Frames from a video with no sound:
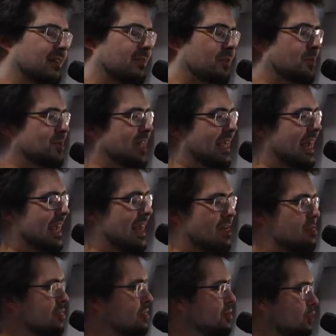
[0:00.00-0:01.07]
It feels like I
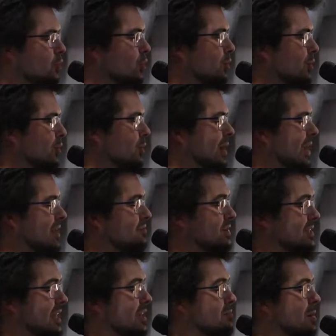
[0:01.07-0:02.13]
get thrown away
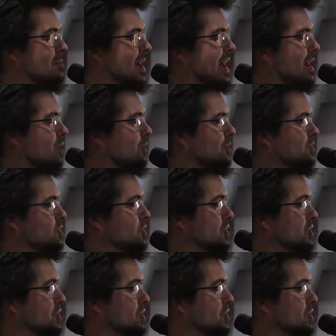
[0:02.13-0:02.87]
every time I'm held,